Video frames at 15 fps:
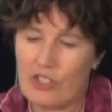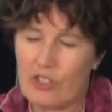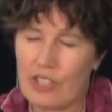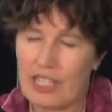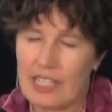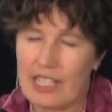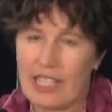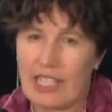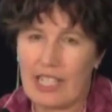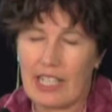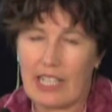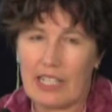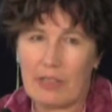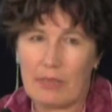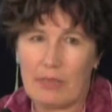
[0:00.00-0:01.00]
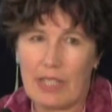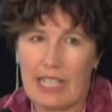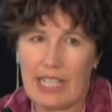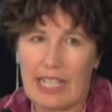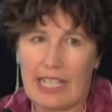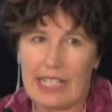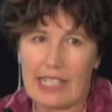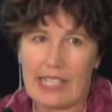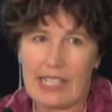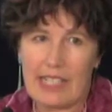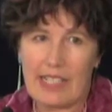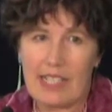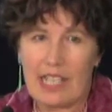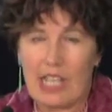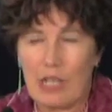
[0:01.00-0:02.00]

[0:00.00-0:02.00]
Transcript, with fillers: treat um, analysis.